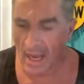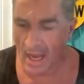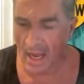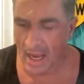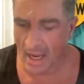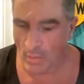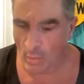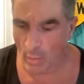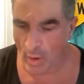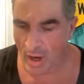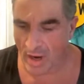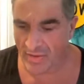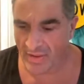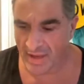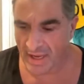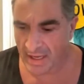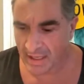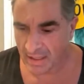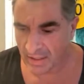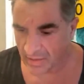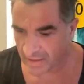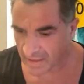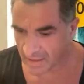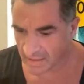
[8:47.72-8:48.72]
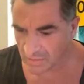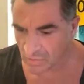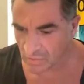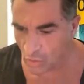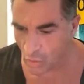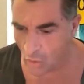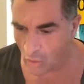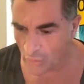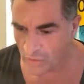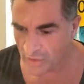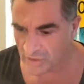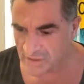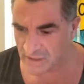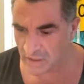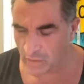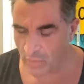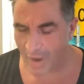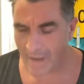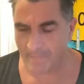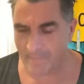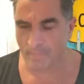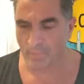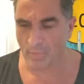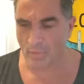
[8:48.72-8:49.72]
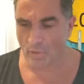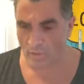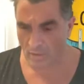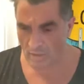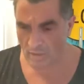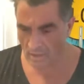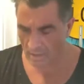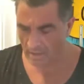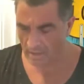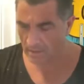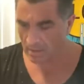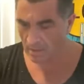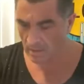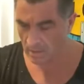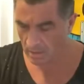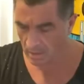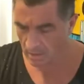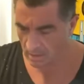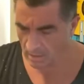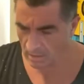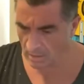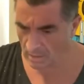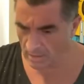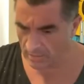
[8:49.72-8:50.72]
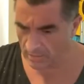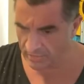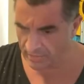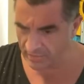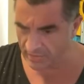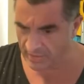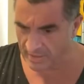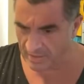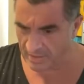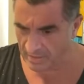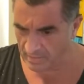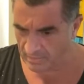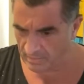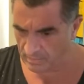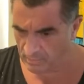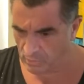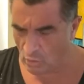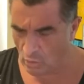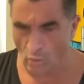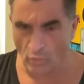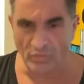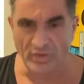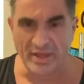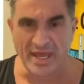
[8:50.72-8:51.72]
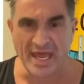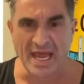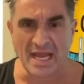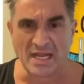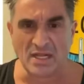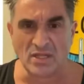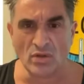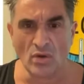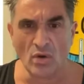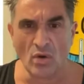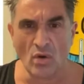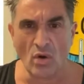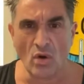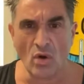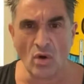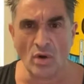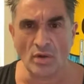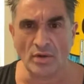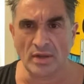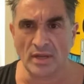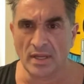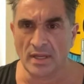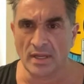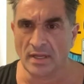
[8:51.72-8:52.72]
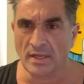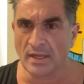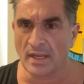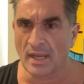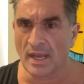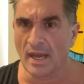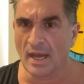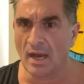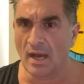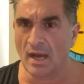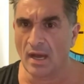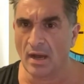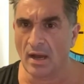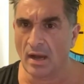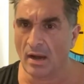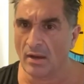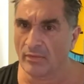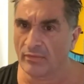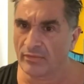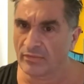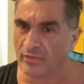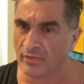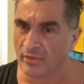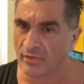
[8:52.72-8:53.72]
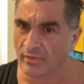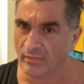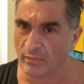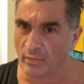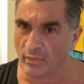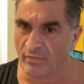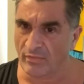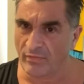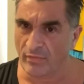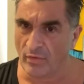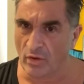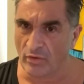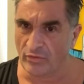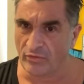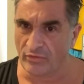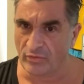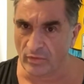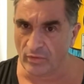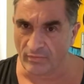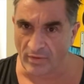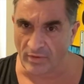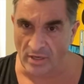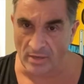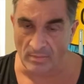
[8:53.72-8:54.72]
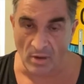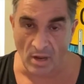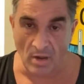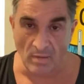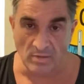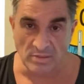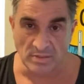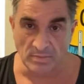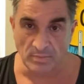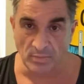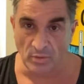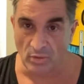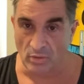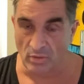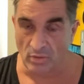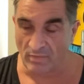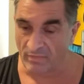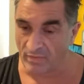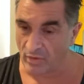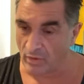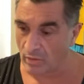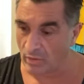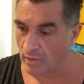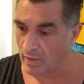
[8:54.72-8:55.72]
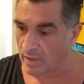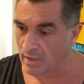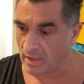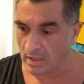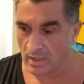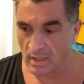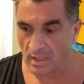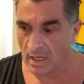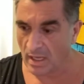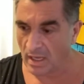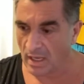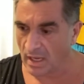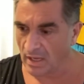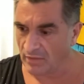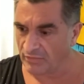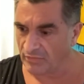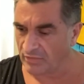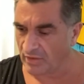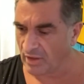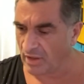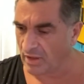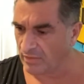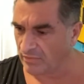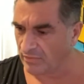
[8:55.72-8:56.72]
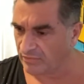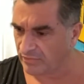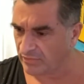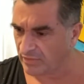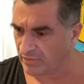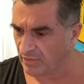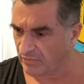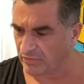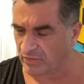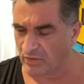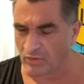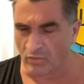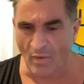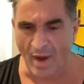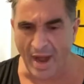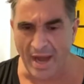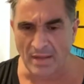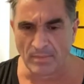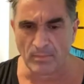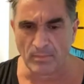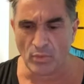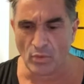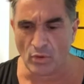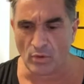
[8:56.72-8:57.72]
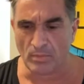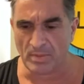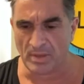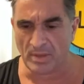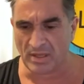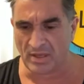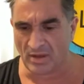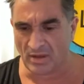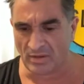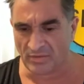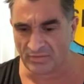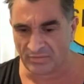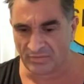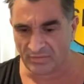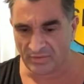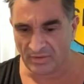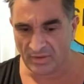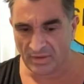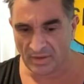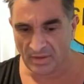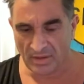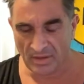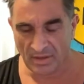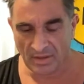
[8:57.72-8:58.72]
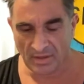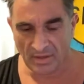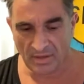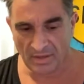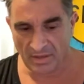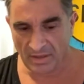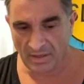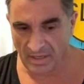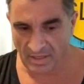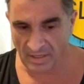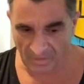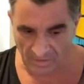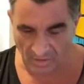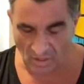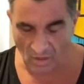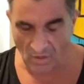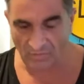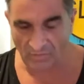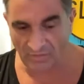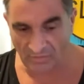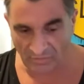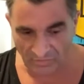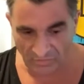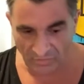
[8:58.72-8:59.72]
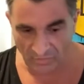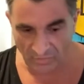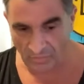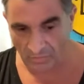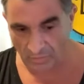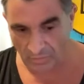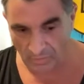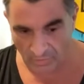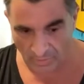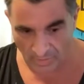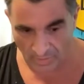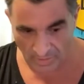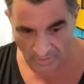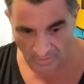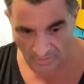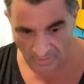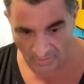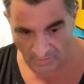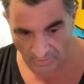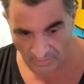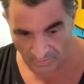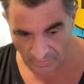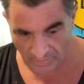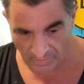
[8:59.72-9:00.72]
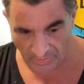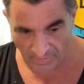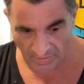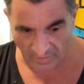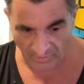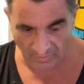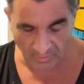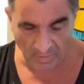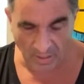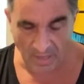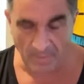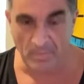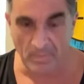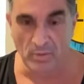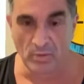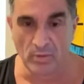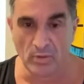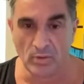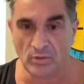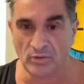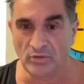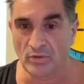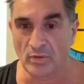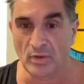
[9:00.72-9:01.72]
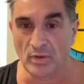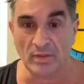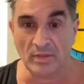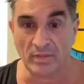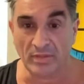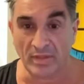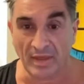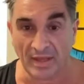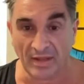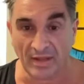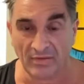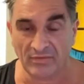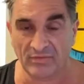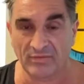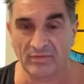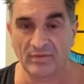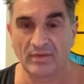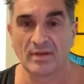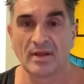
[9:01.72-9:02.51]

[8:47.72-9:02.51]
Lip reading: Where the ignored. There's a great book, I think, called The Ignored, and I've sort of referred to a friend of mine who was a book reviewer, and it's a great book because it goes into these people who are doing things